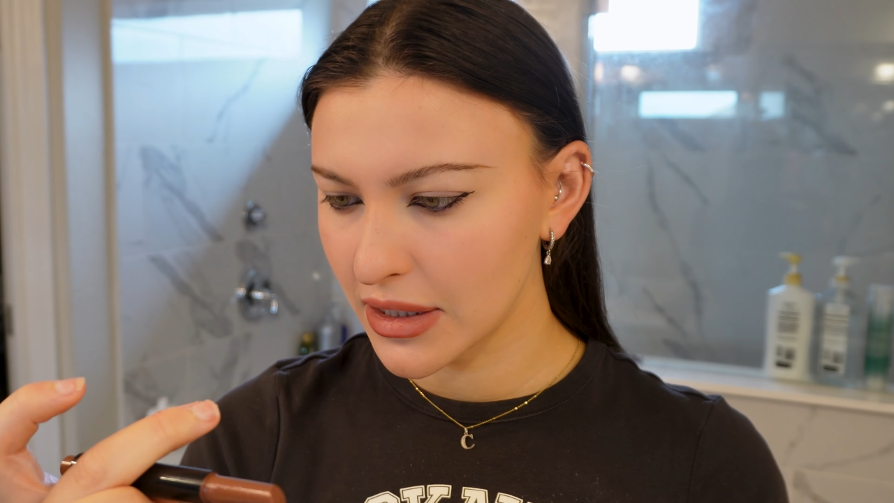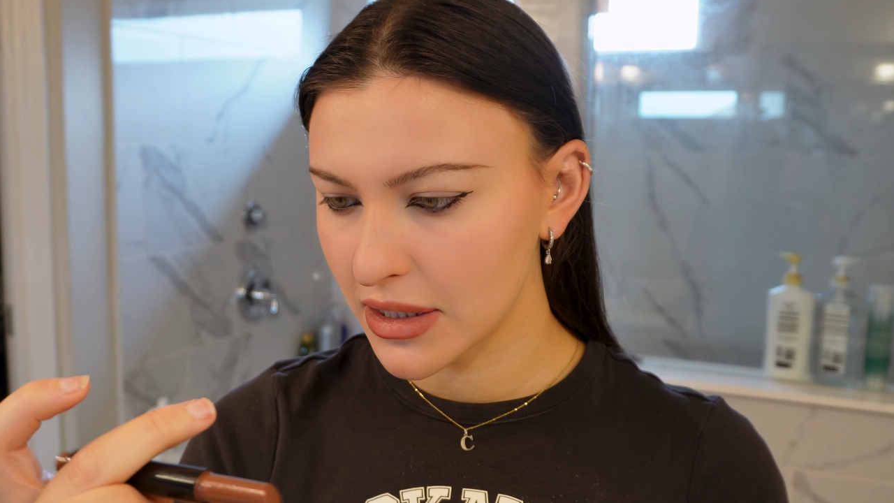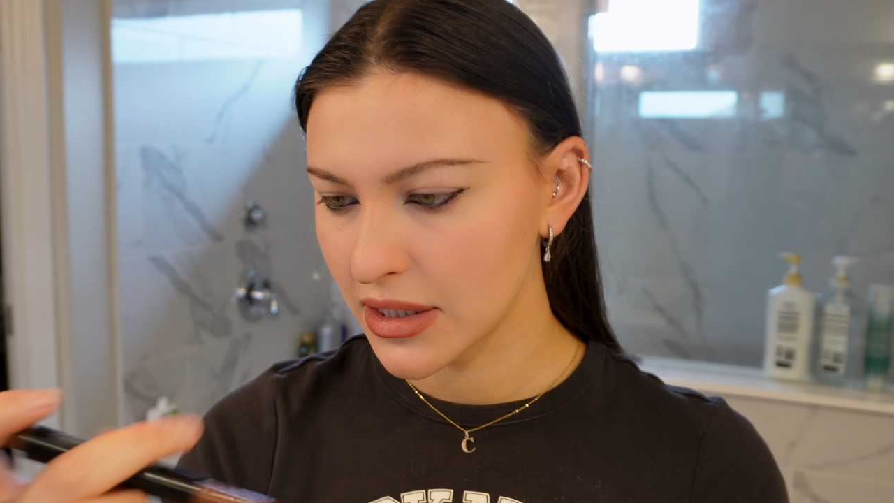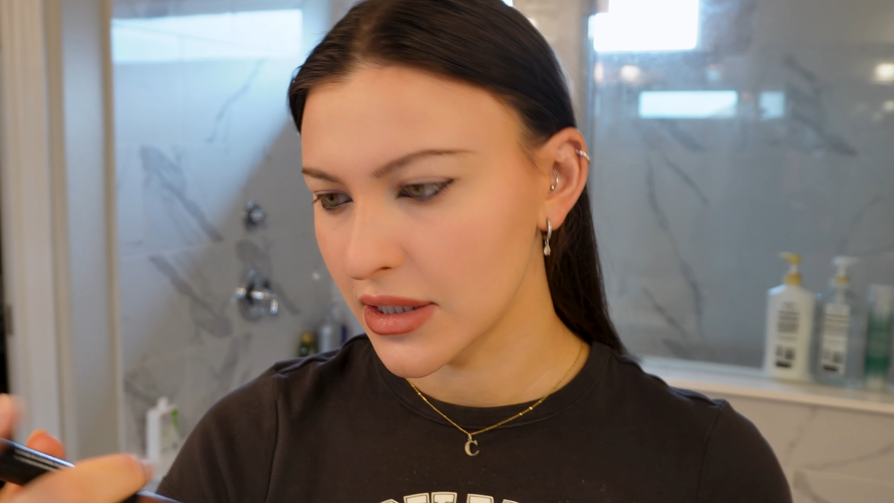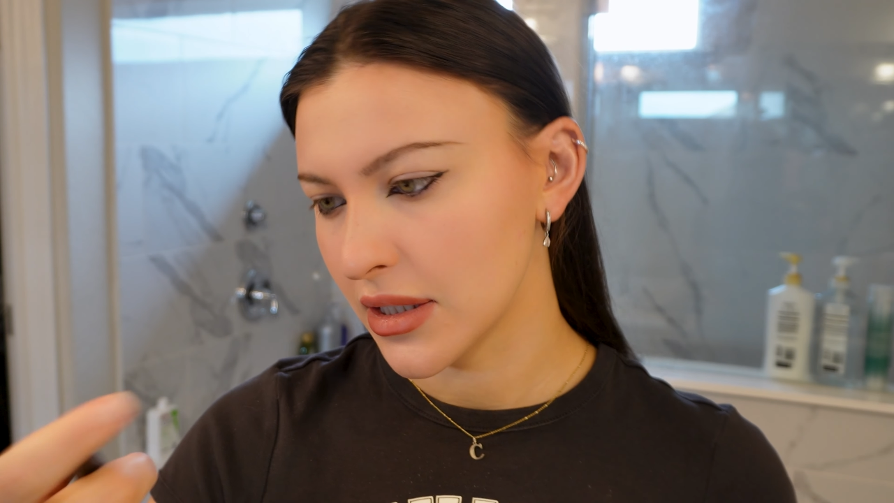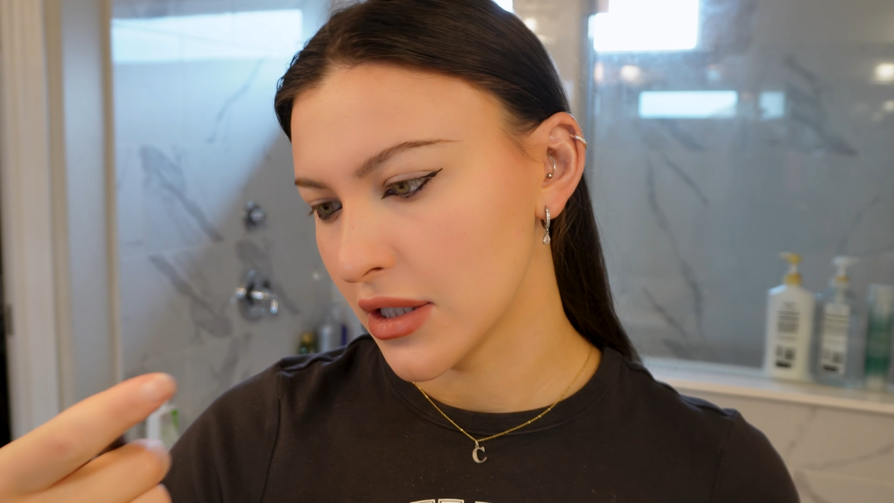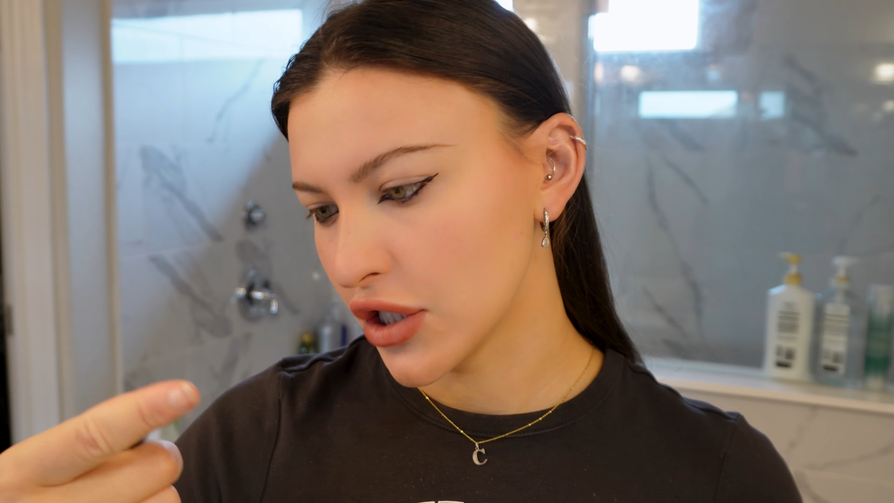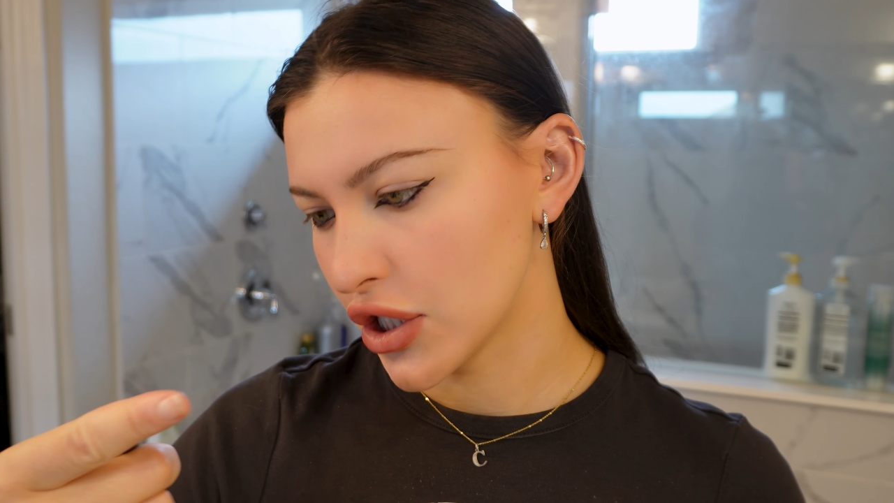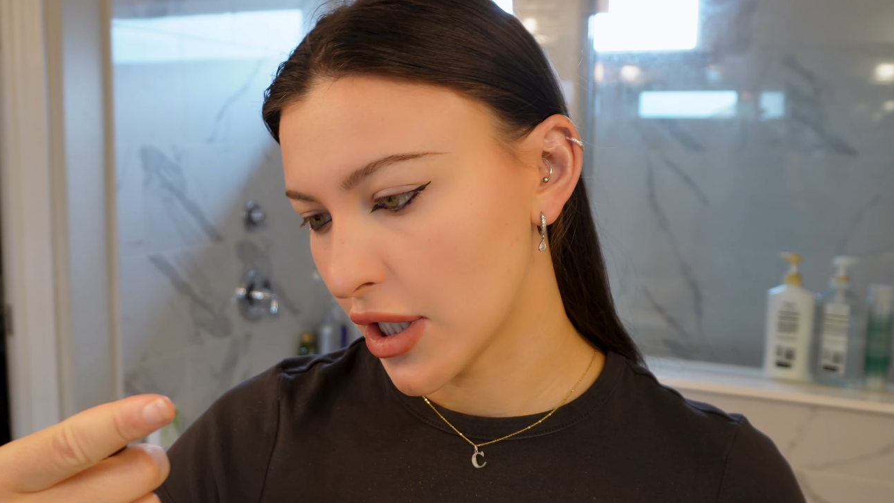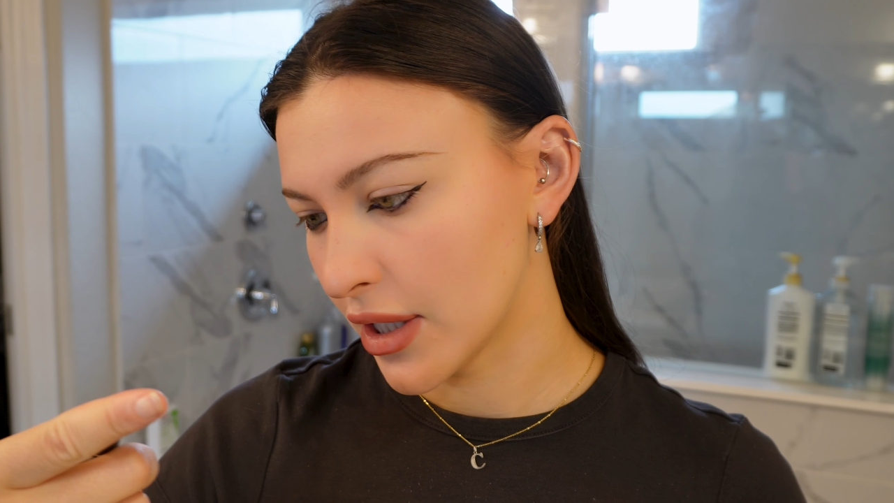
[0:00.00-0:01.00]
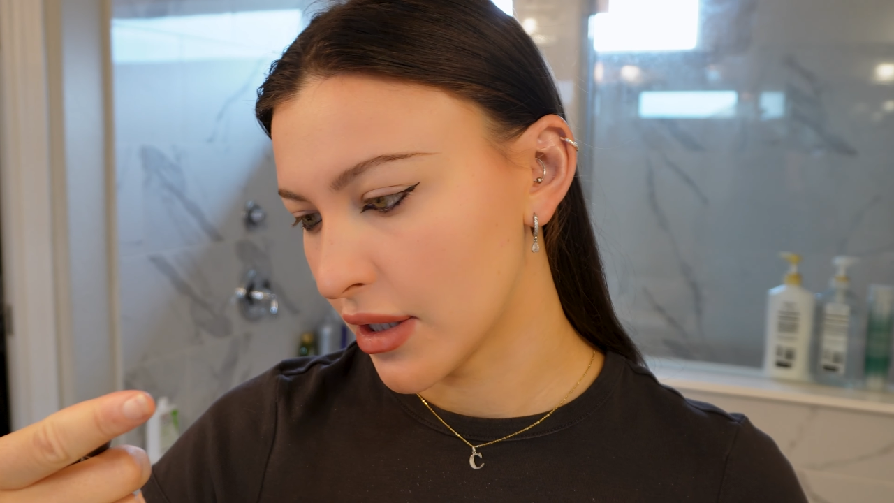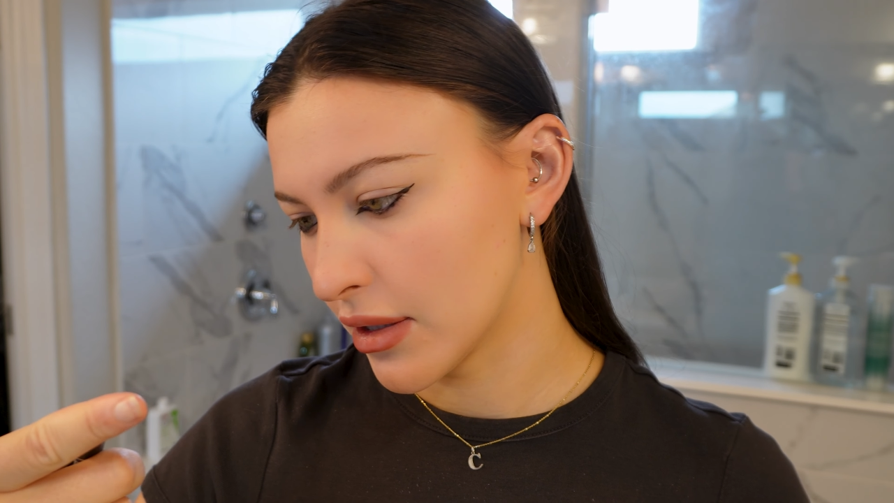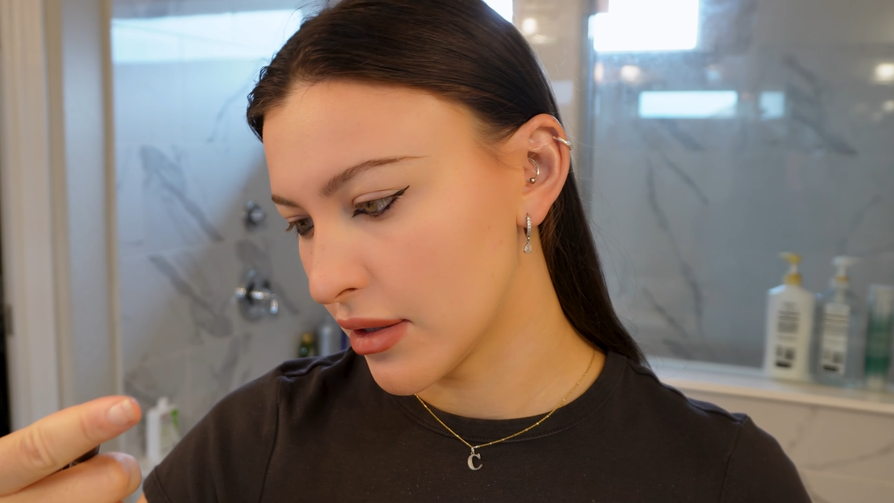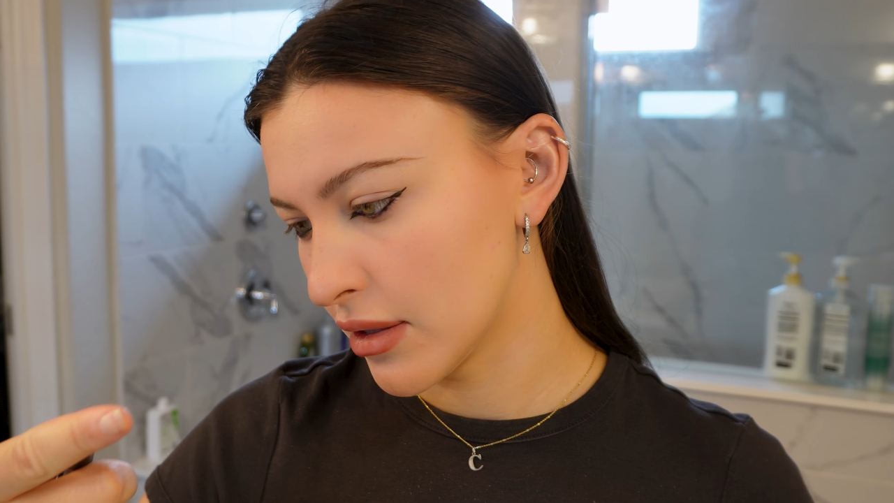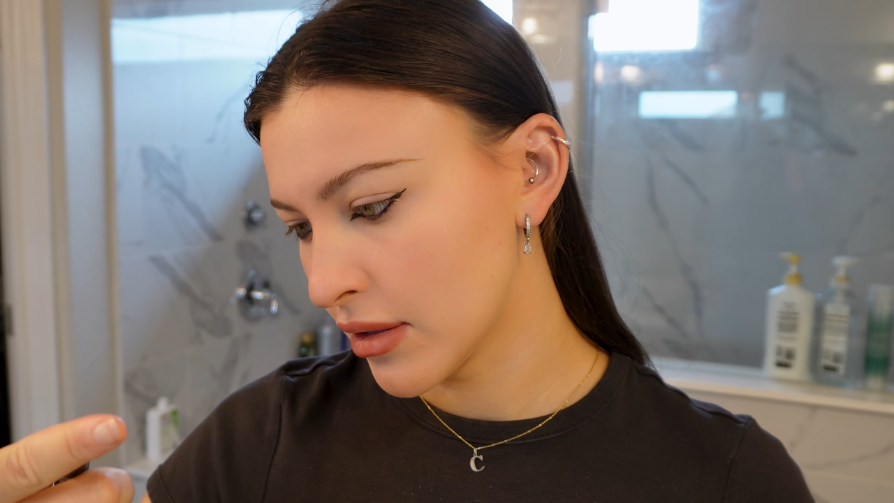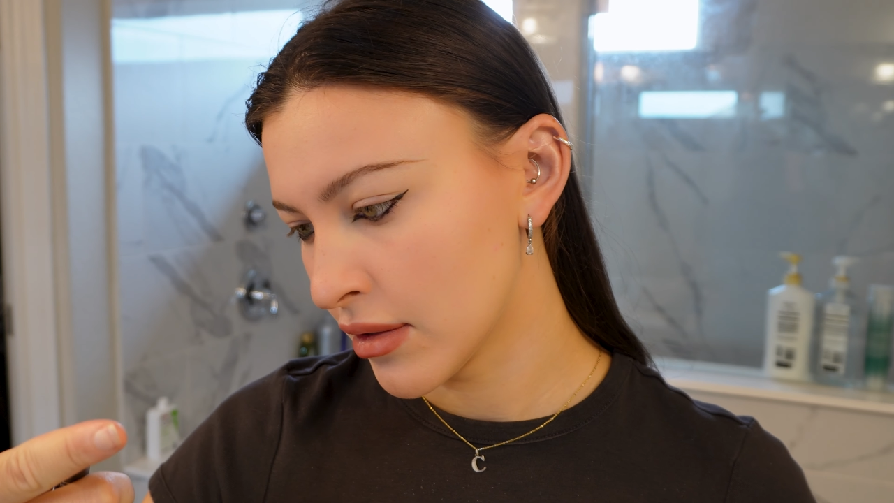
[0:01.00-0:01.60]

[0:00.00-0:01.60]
This is in the shade,